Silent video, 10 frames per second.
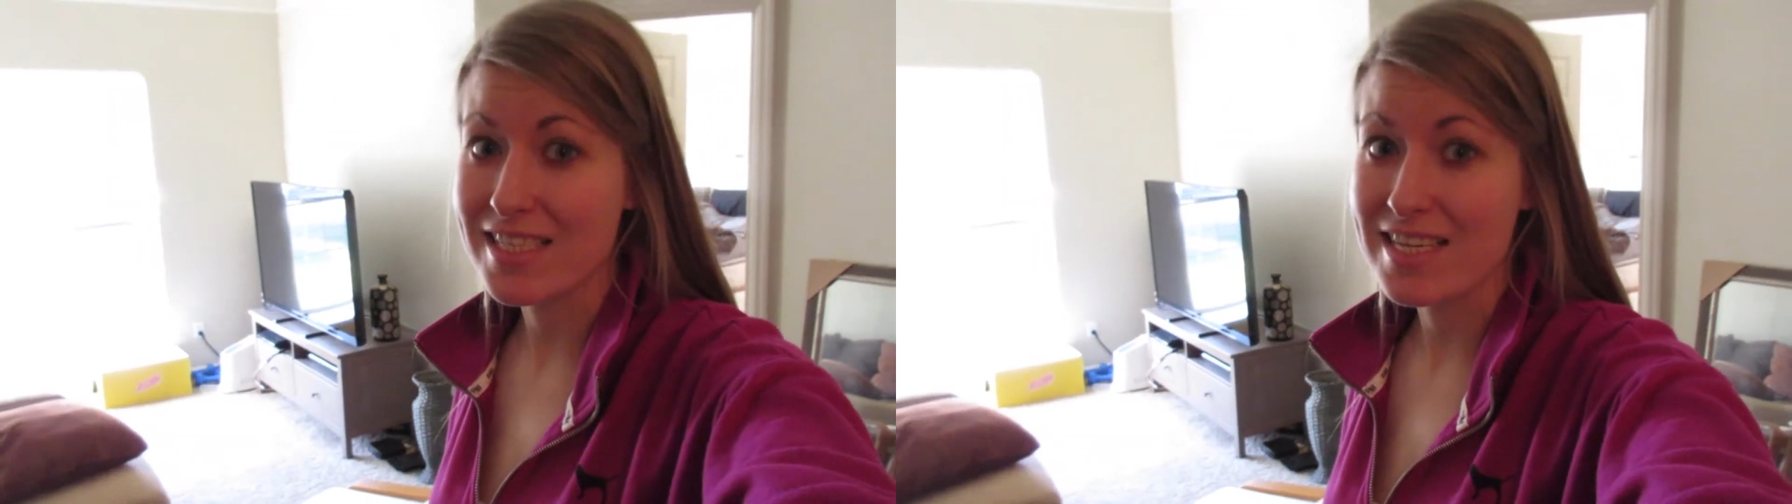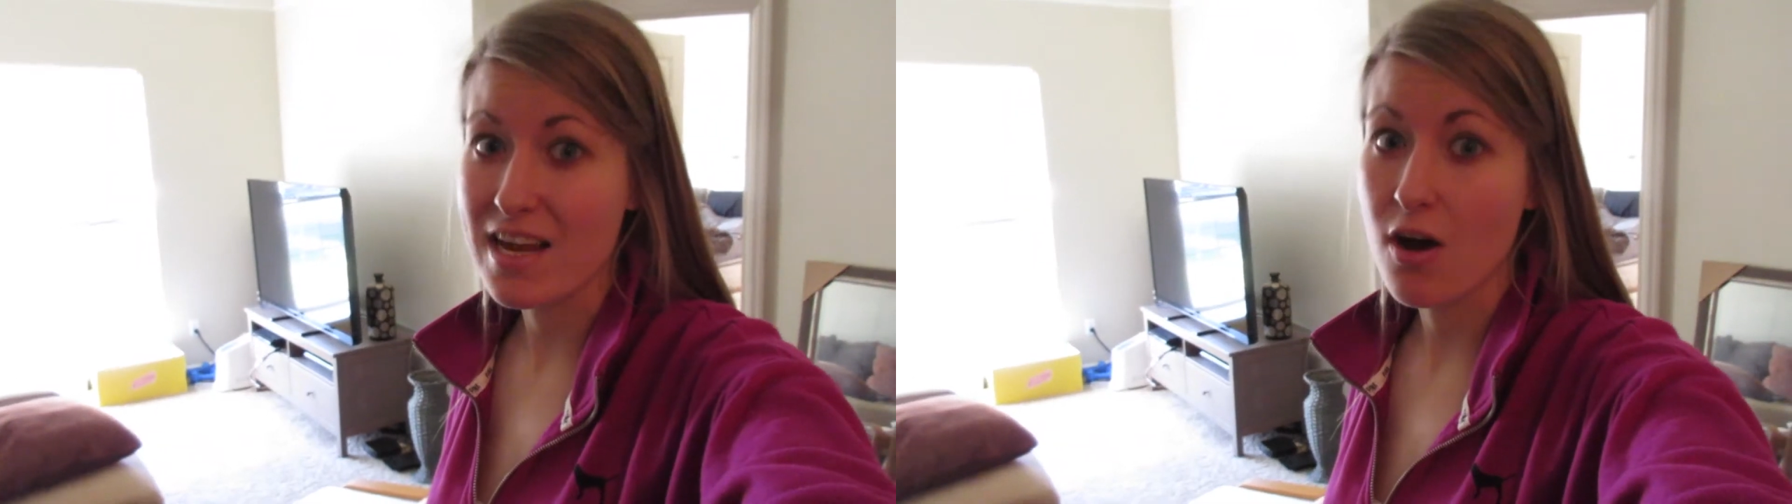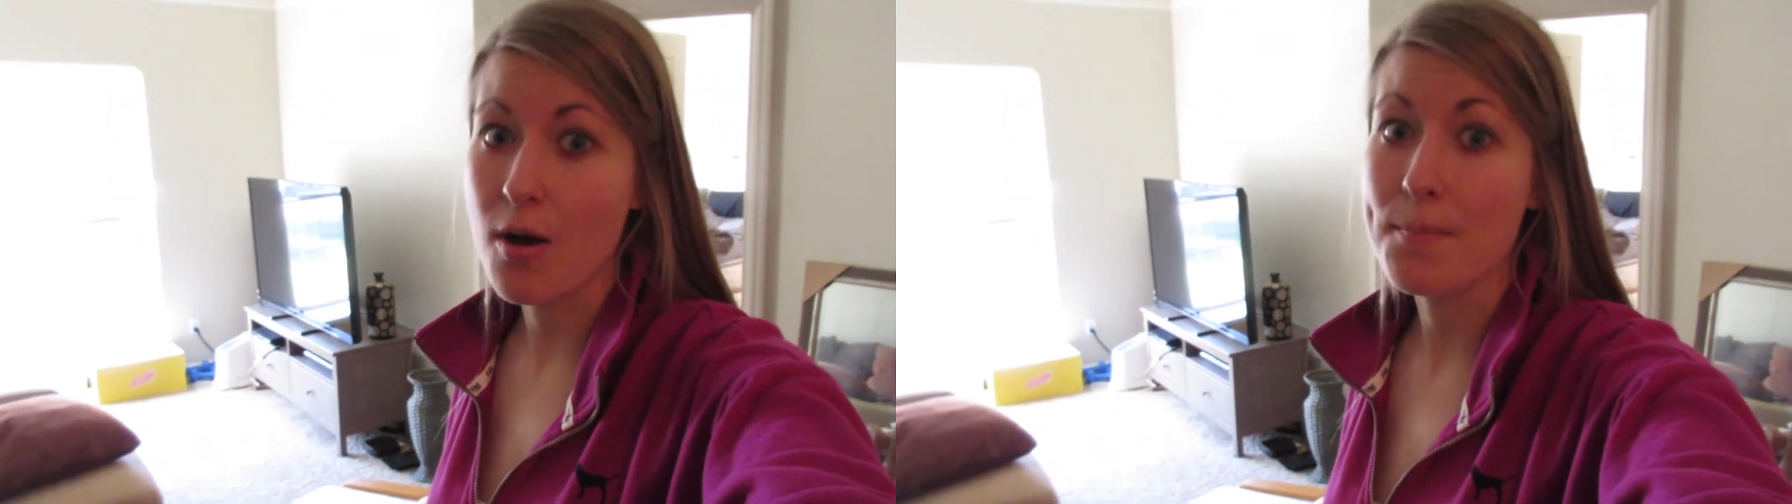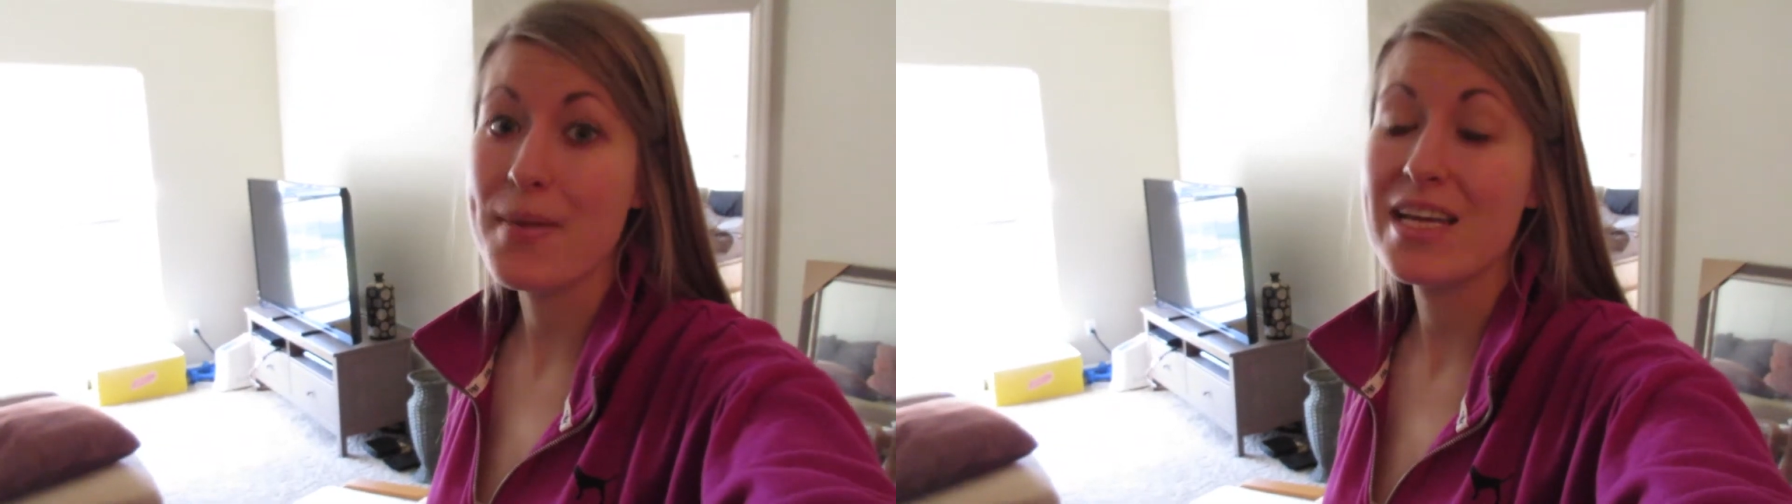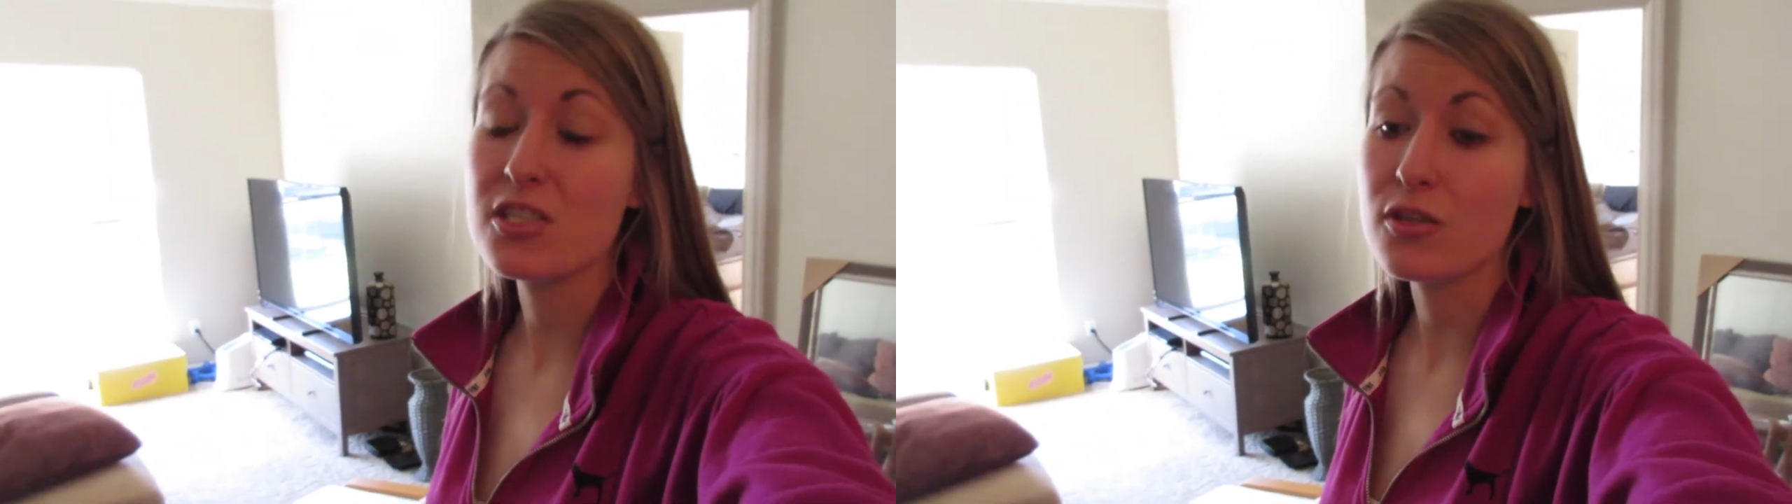idea on
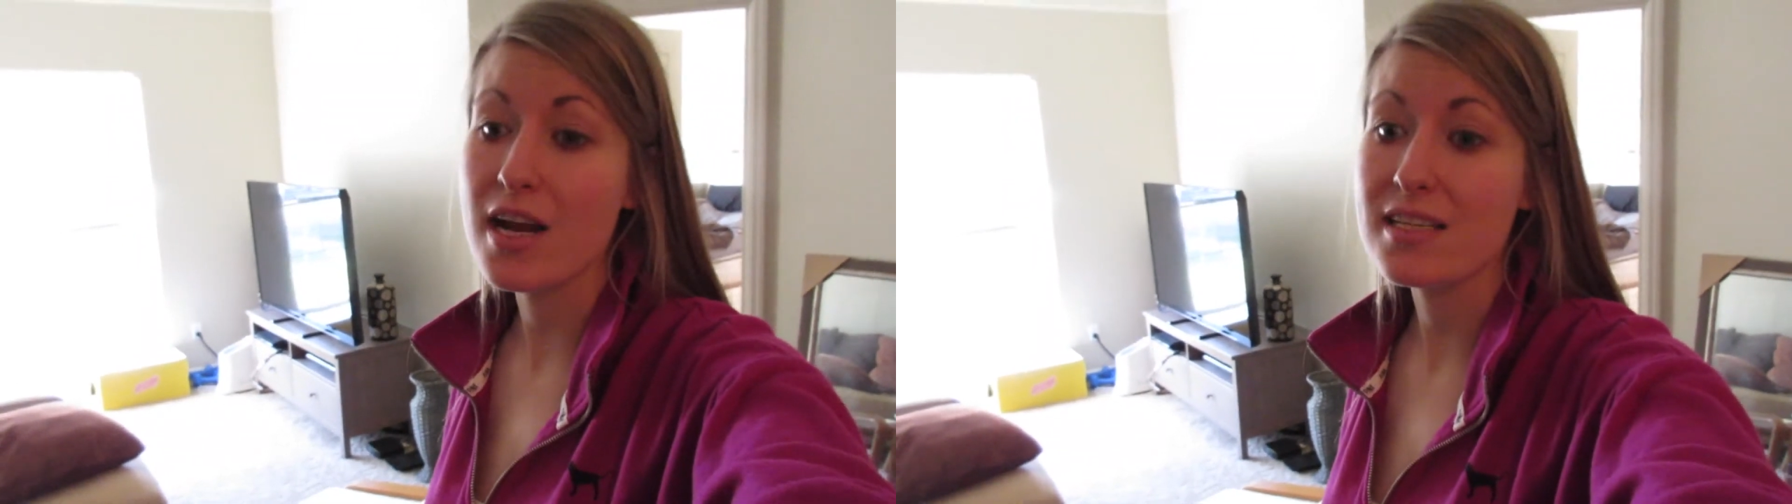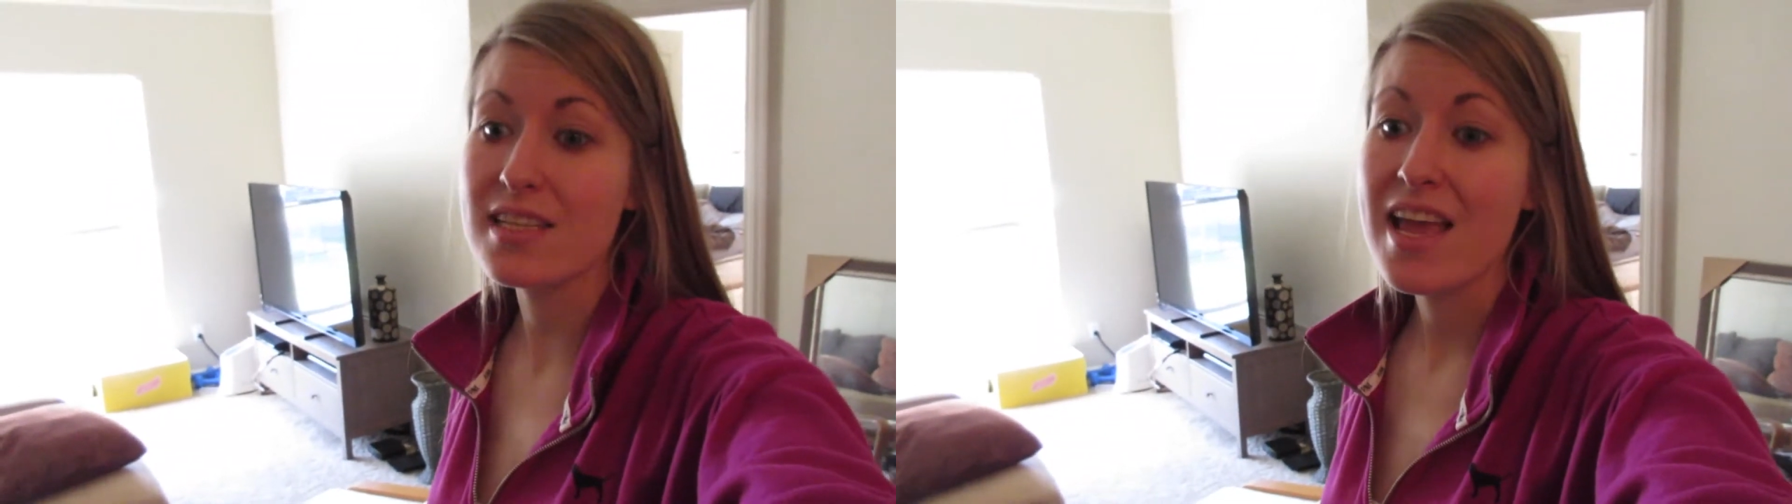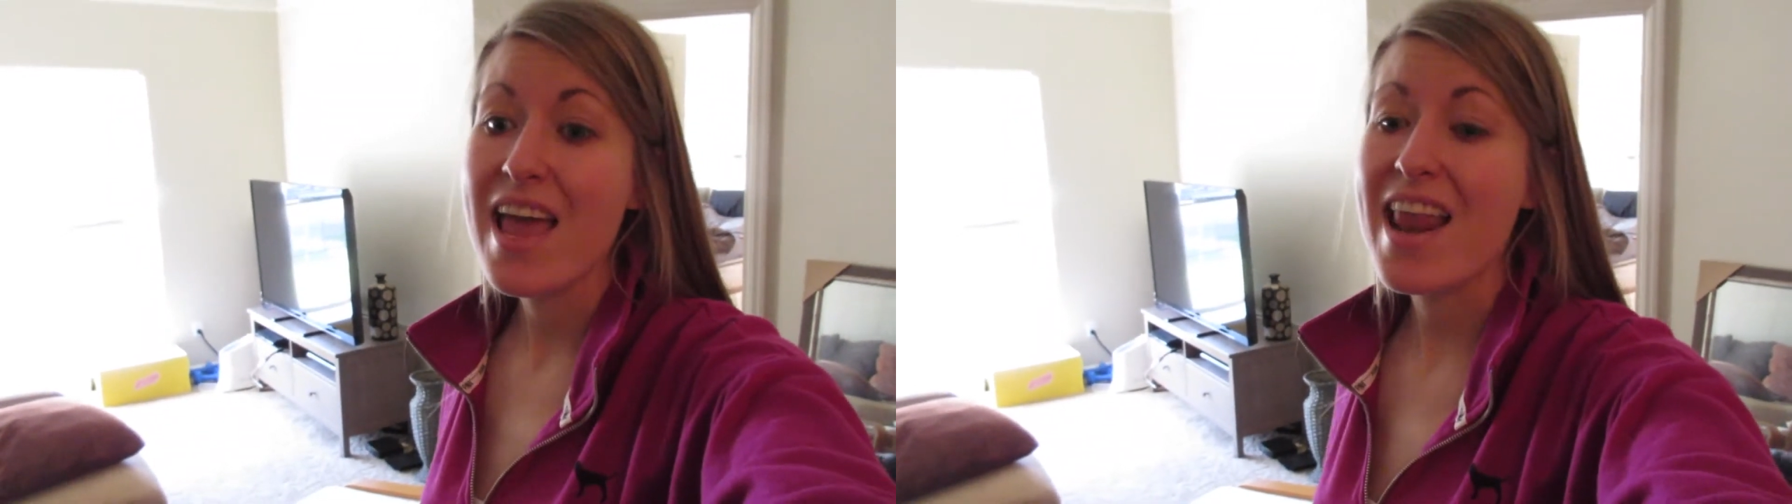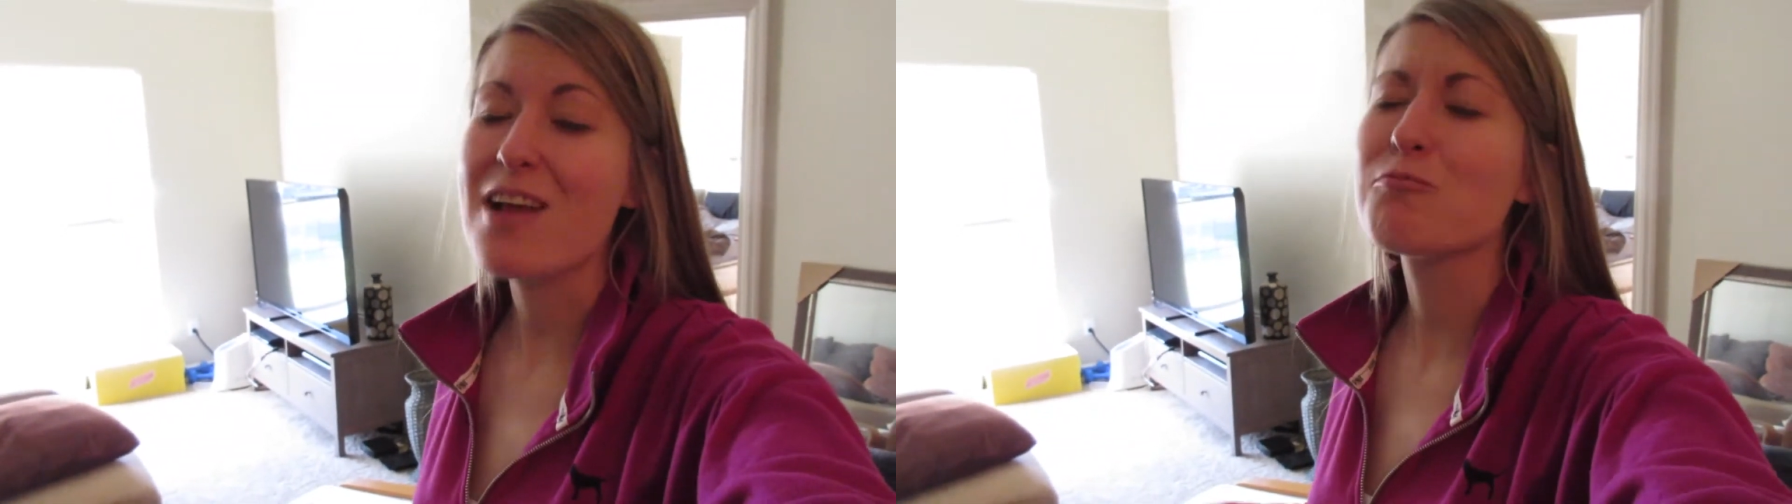Pinterest and